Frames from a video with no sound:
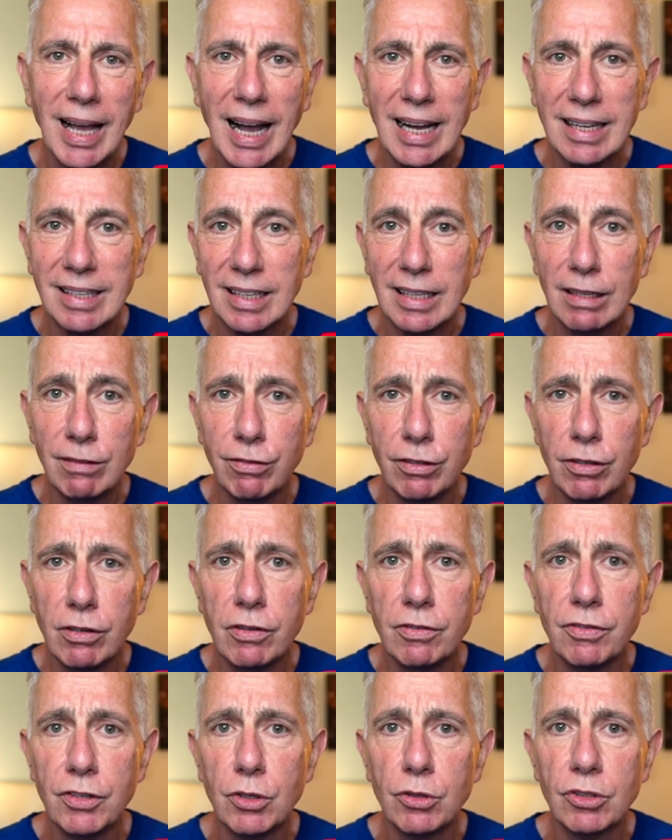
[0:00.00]
And if
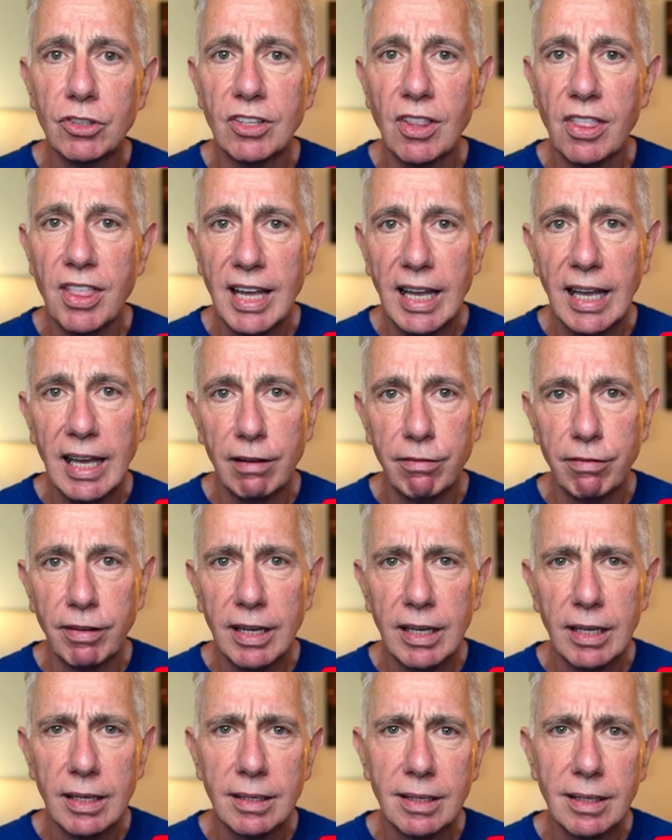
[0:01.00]
you've used
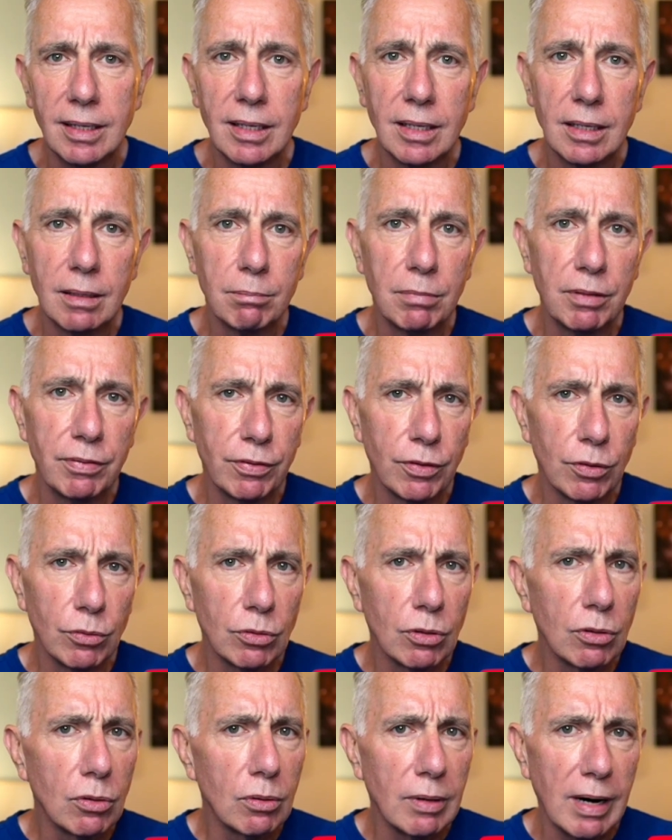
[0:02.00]
Thinkific
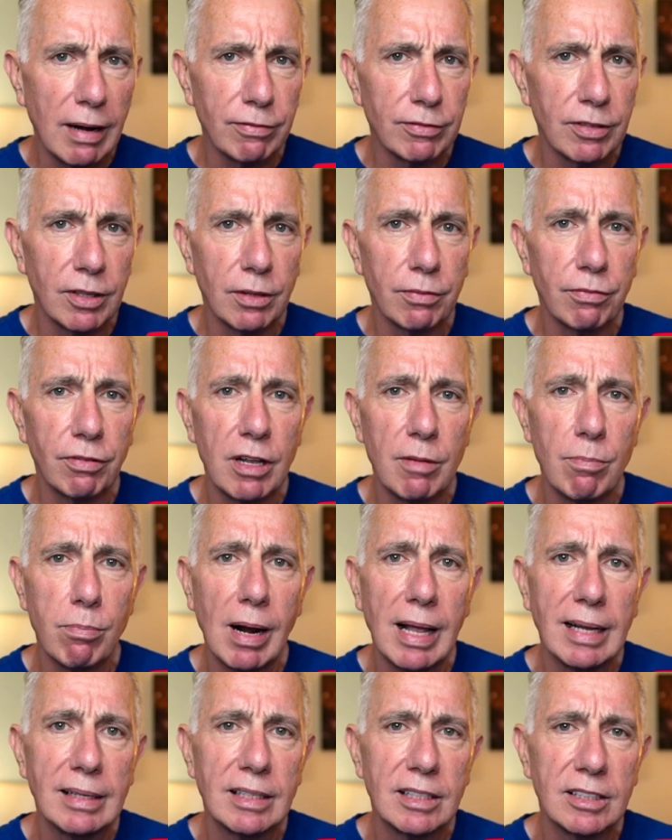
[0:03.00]
before or after the free
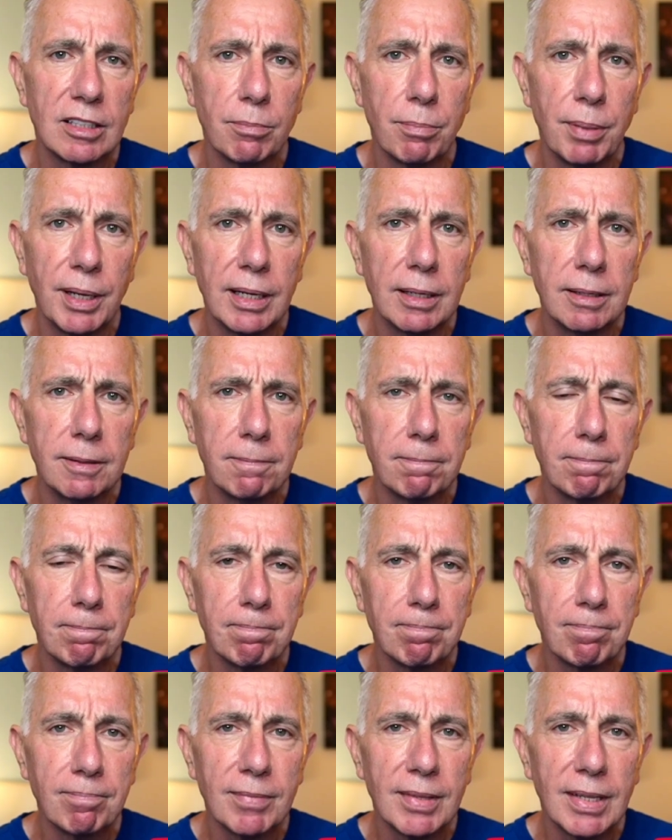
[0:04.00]
plan disappeared,
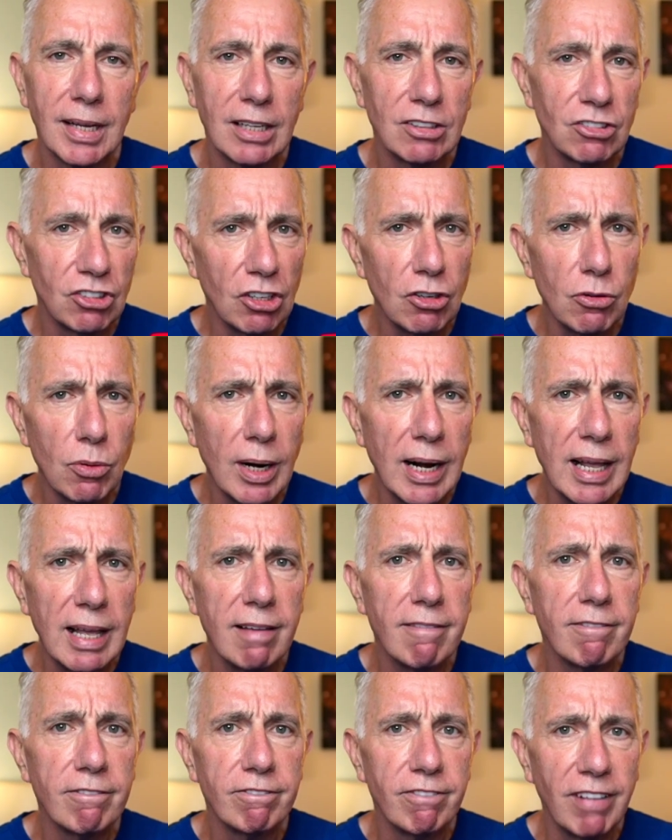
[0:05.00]
I
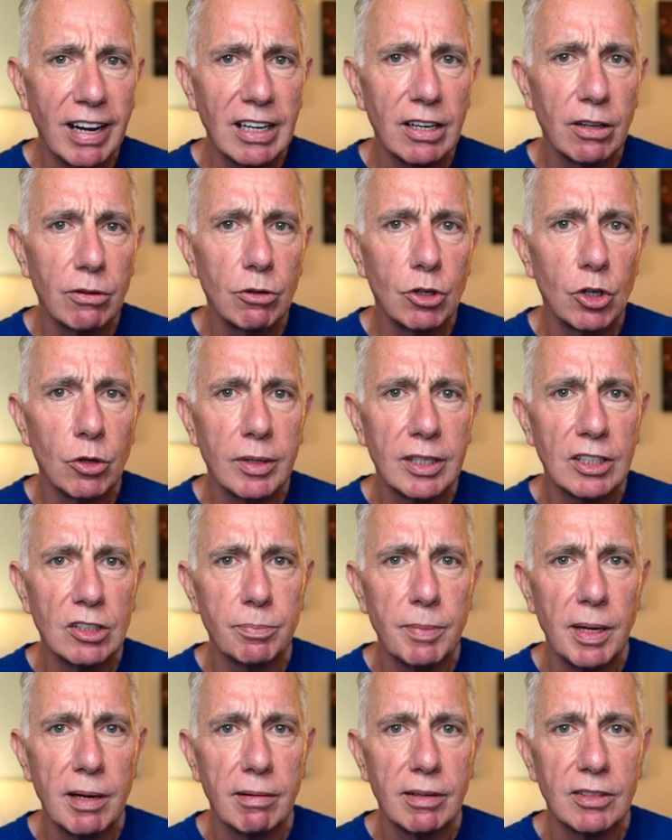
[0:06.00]
genuinely value your
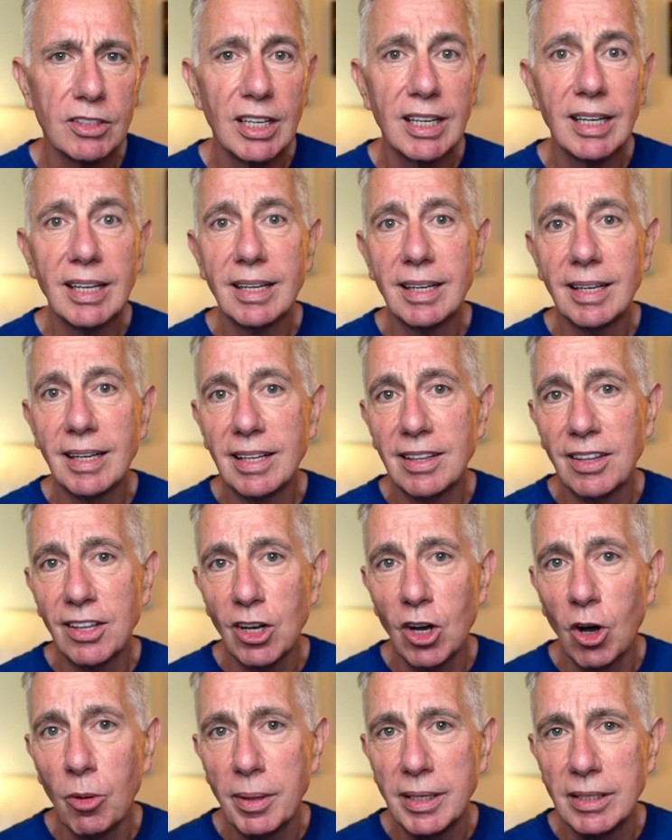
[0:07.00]
experience in the
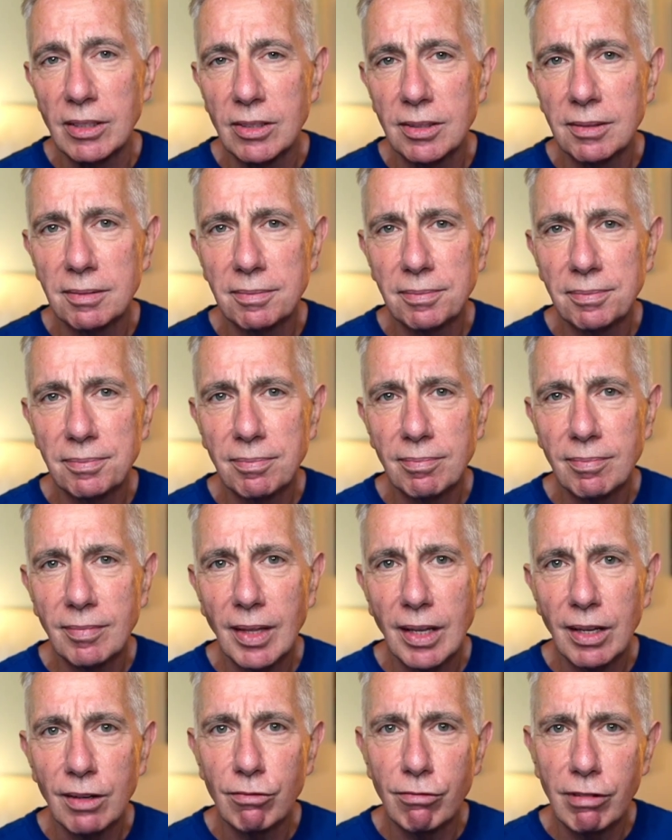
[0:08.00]
comments.
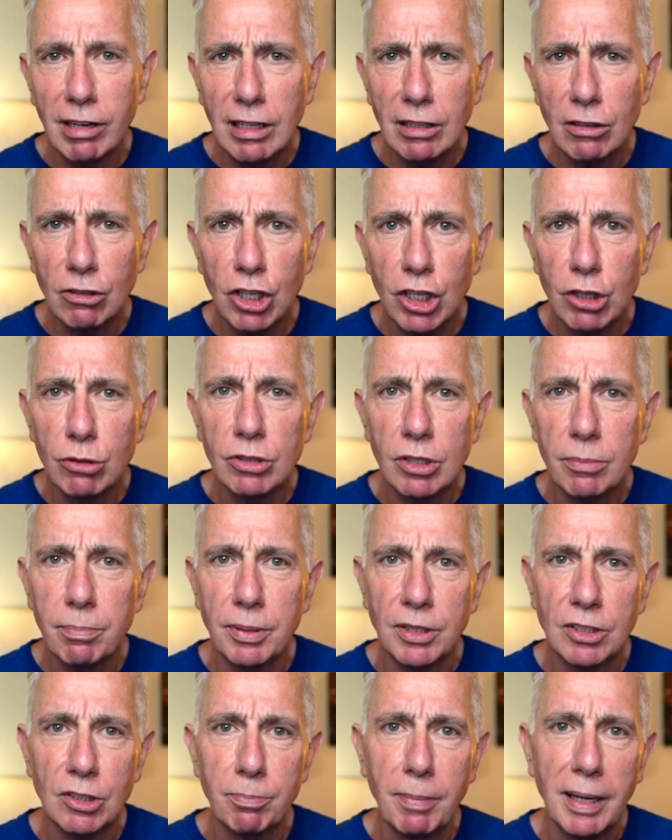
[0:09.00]
Real user
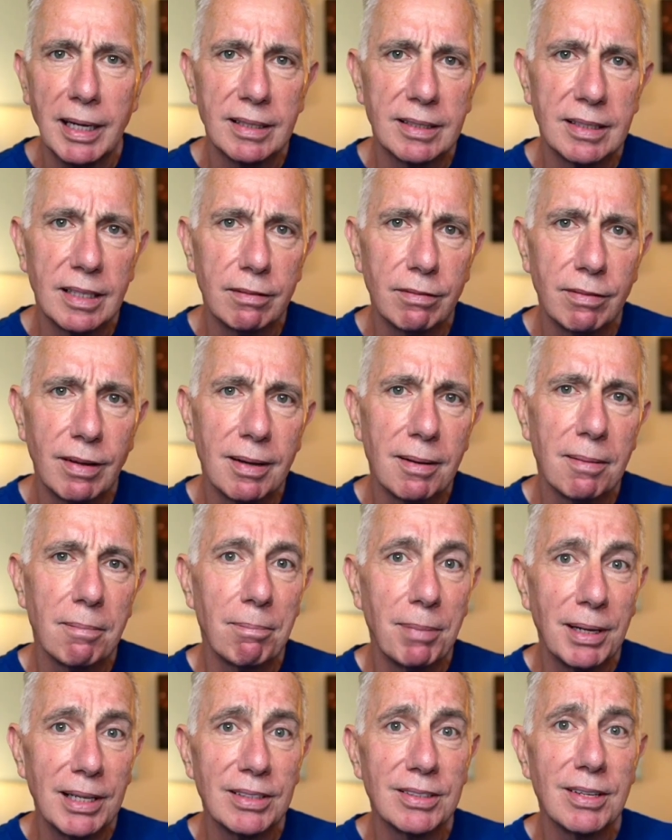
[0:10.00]
perspective
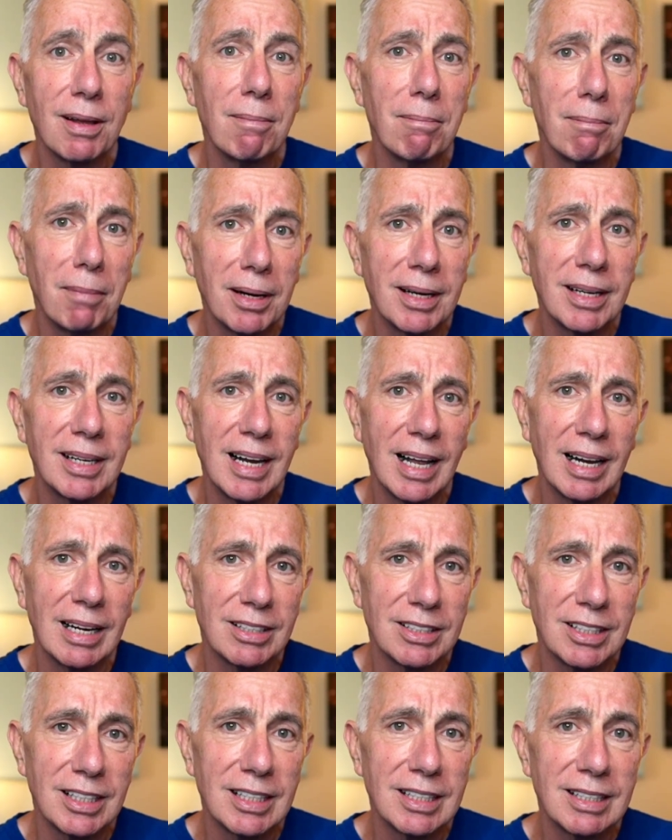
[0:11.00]
beats my
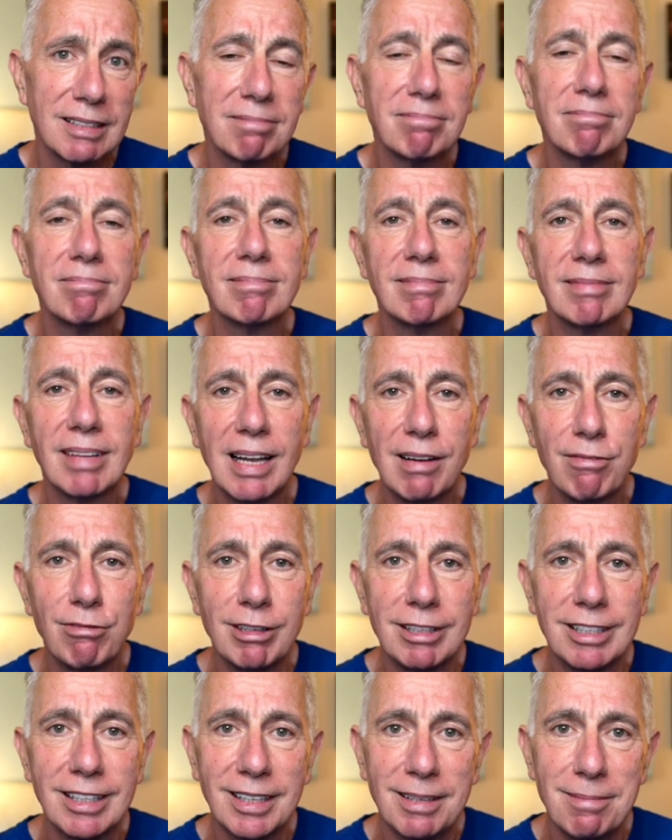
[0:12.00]
analysis every
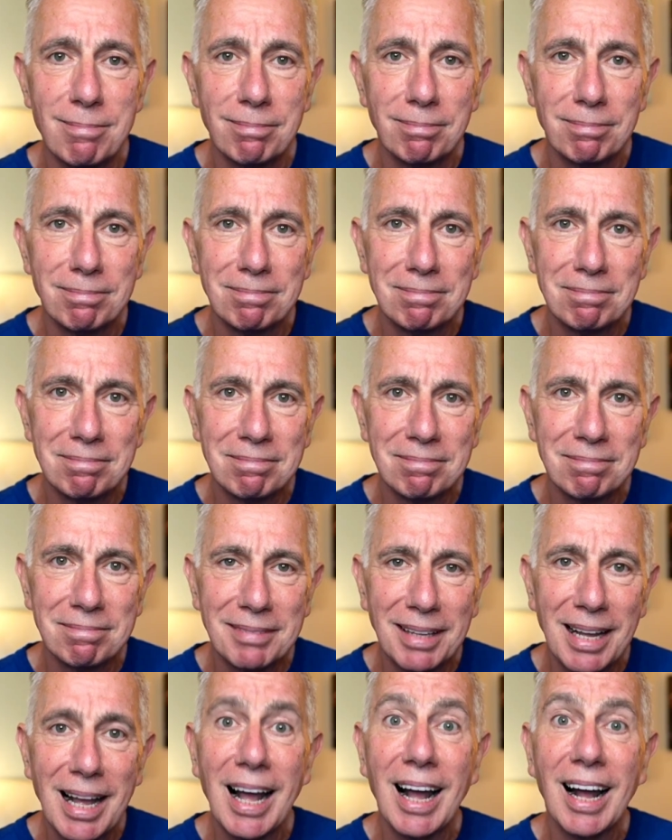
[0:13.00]
time.
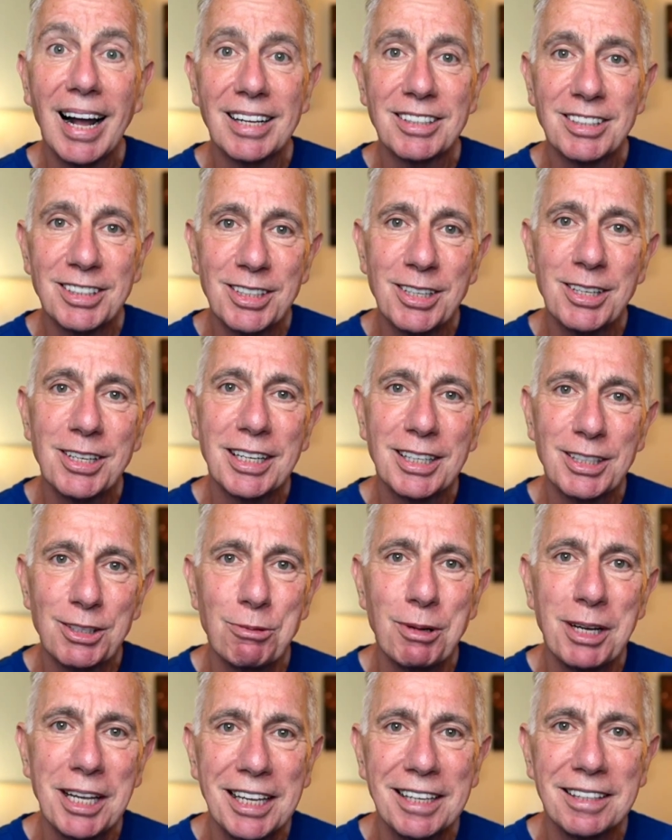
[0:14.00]
I'll see you next
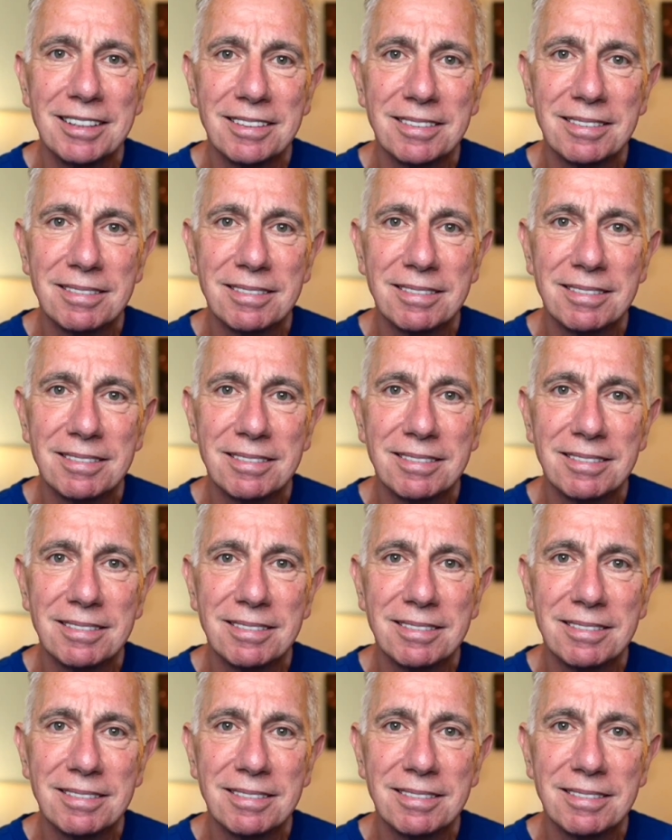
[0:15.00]
week.